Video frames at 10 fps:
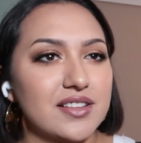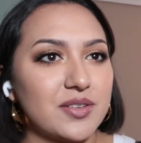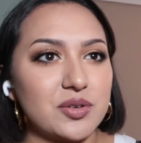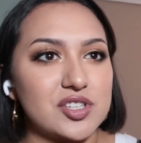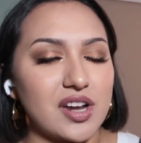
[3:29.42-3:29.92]

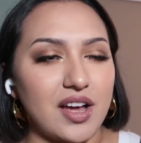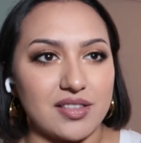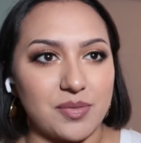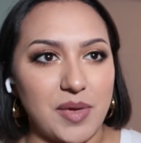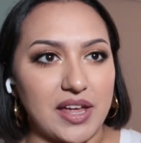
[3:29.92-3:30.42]
Those
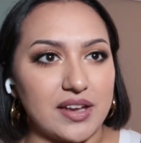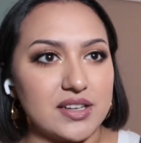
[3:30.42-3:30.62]
shots, man.